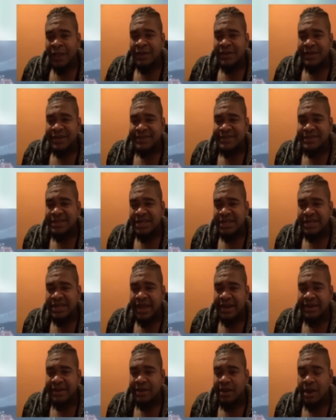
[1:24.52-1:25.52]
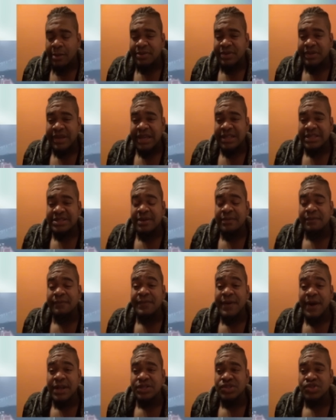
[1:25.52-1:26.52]
They stated that they come to get some
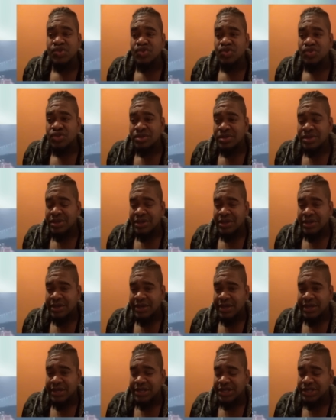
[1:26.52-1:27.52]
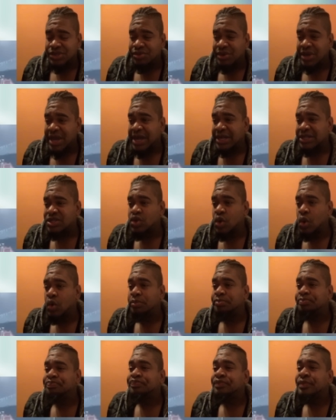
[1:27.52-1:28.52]
funds in this regard.
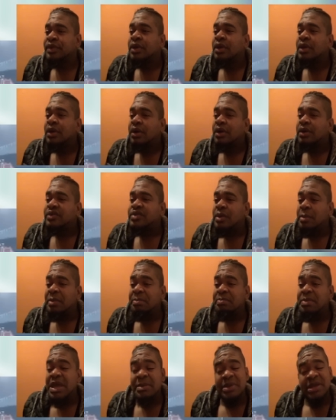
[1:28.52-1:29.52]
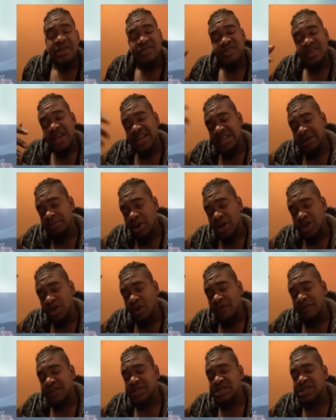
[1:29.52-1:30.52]
So maybe sending money
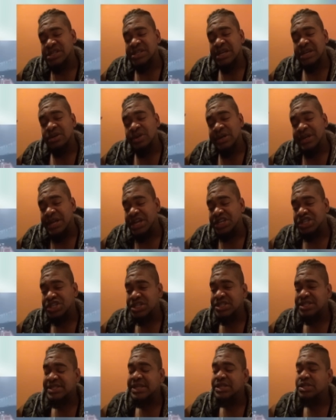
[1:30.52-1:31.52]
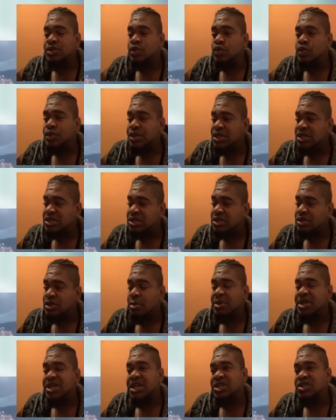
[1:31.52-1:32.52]
overseas. I know the Haitians tend to do things in
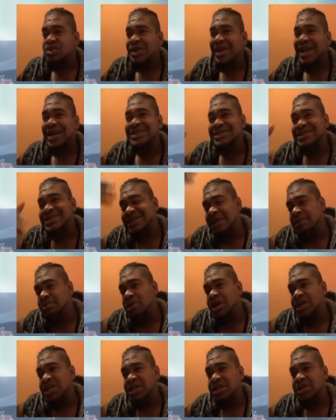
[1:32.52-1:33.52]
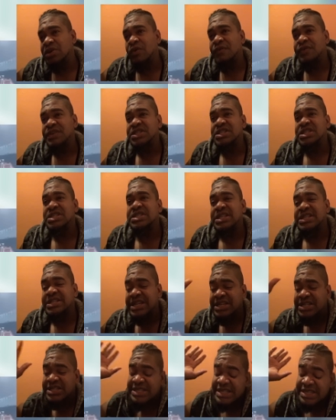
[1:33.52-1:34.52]
Dominica so they can send money overseas. They
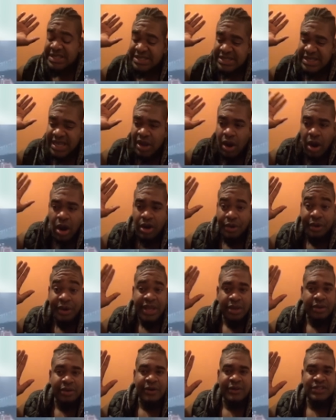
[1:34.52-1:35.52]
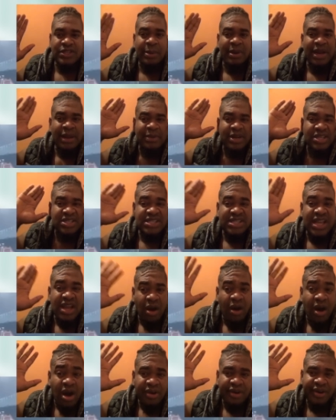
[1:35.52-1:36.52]
tend to stay hungry, you know. Some of them just stay
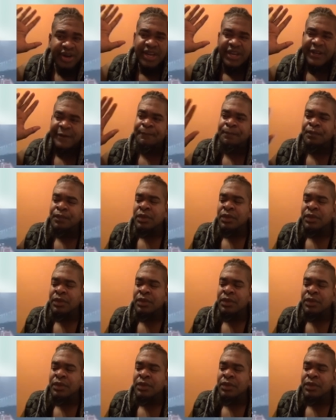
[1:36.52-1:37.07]
hungry.